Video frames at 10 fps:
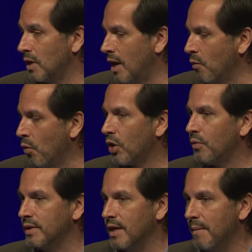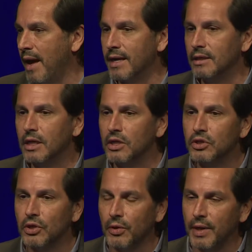work with them on
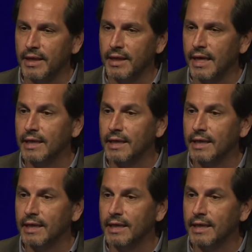ensuring that they